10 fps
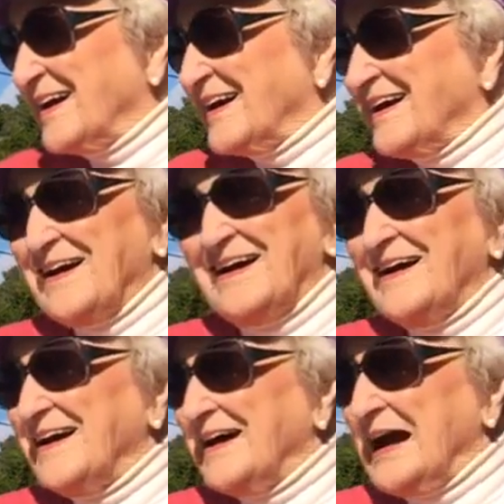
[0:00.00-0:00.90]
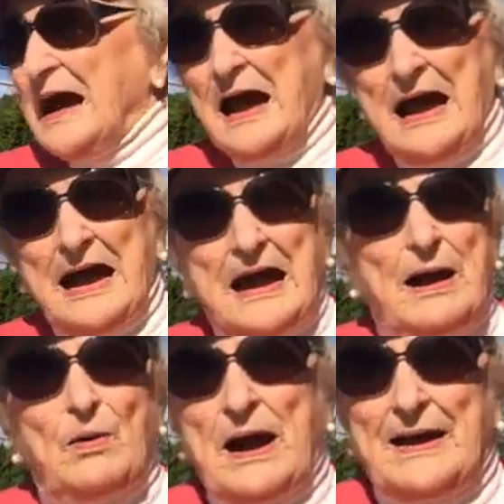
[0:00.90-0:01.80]
There you go.
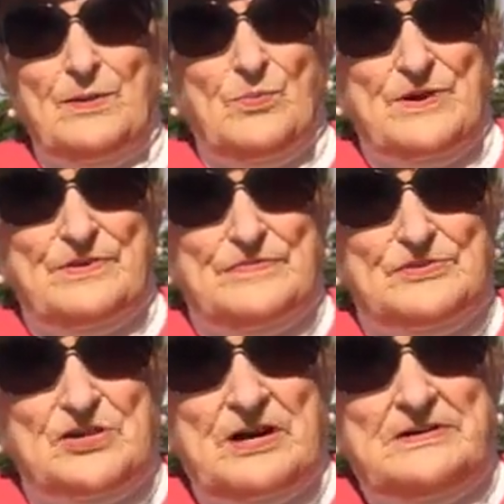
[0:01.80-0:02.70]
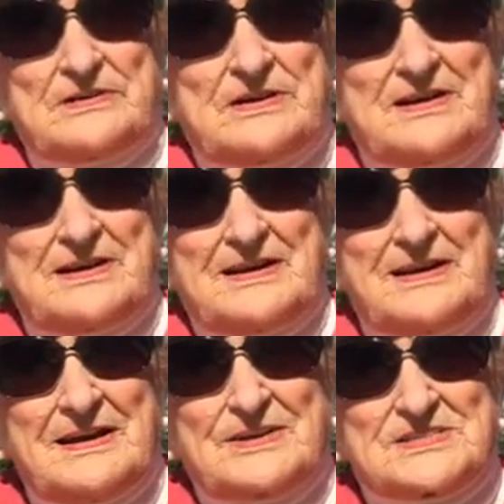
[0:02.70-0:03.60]
I, I had a wonderful childhood.
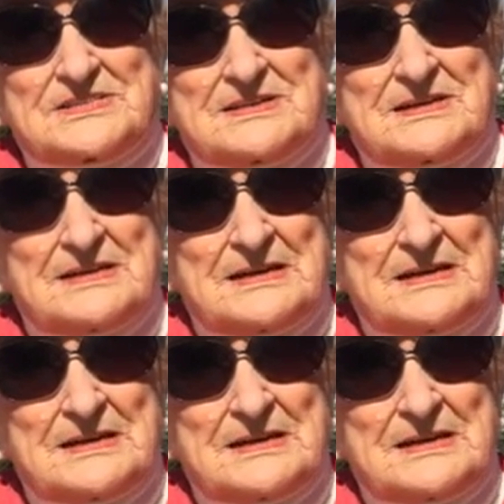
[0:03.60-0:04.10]
Yes.